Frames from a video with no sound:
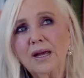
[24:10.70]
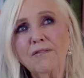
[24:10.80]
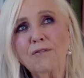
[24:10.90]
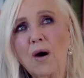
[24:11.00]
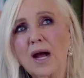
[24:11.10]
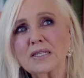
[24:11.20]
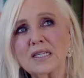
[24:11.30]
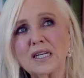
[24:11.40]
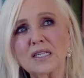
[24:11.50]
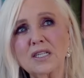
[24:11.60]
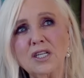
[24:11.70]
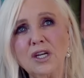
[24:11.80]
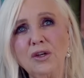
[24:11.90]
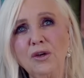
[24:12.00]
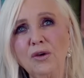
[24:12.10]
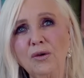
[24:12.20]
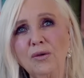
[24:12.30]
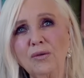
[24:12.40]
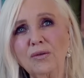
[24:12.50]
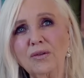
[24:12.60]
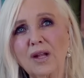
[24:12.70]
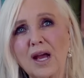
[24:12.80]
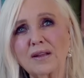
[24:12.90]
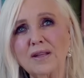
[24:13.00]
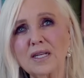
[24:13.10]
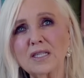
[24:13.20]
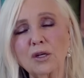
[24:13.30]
for us to continue like this,